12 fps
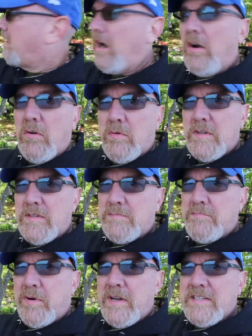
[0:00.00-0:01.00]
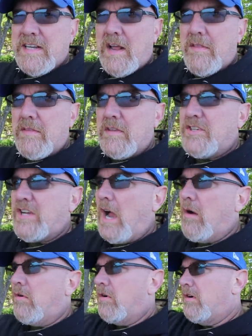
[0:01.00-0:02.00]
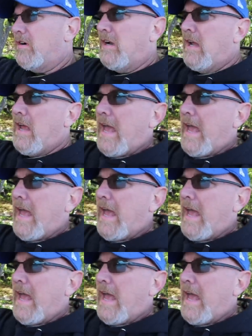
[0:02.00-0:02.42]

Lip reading: Carol was putting together the shower